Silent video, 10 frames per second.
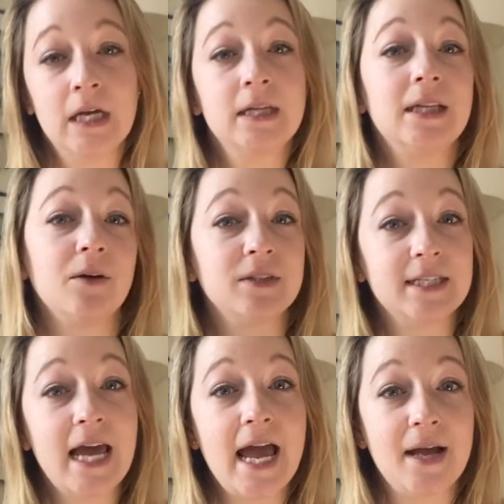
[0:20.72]
Now
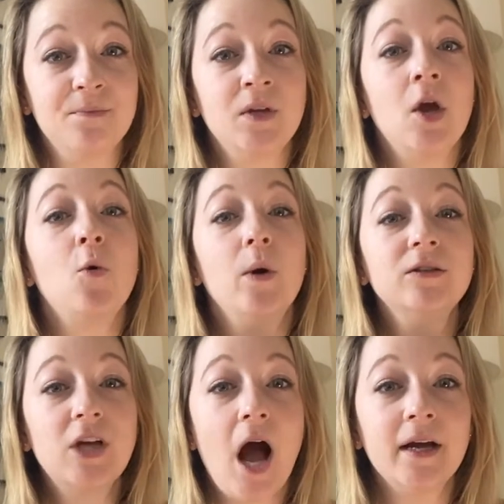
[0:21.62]
today, we're
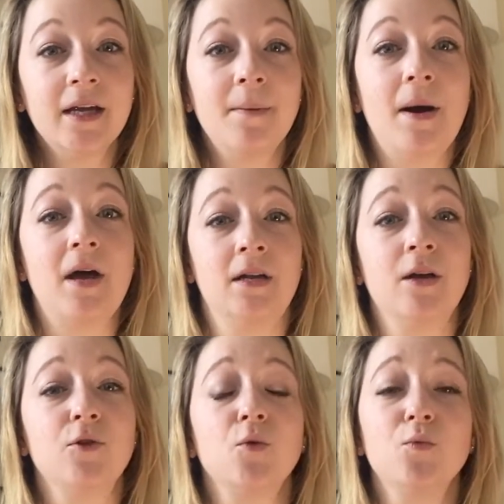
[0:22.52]
talking about
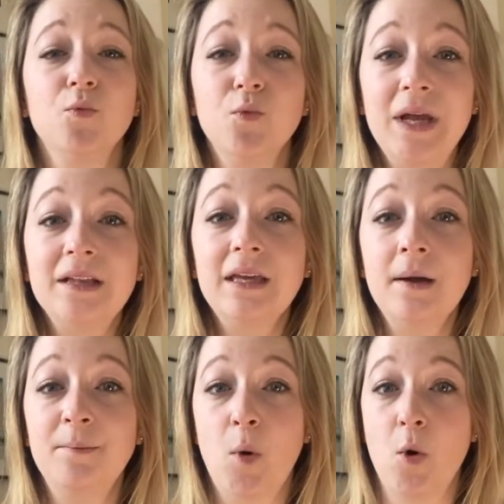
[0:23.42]
another really
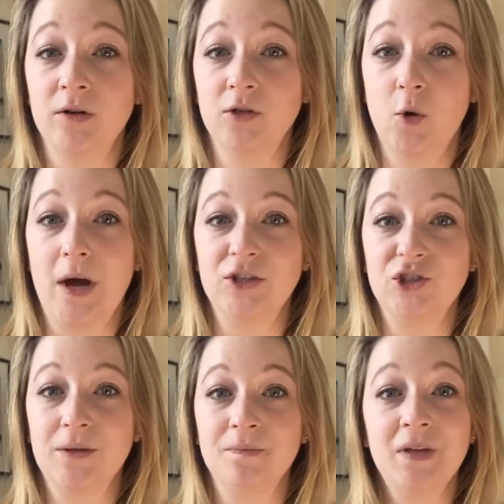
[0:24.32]
important
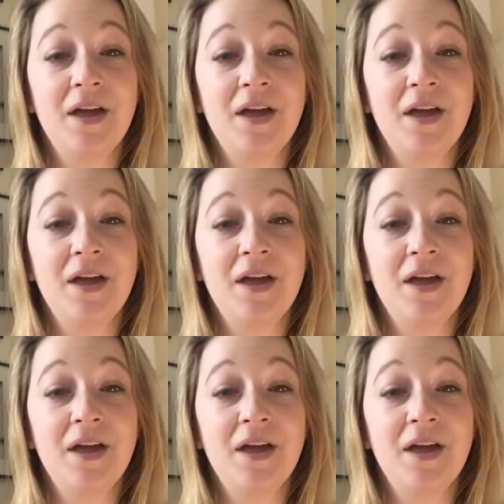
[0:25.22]
question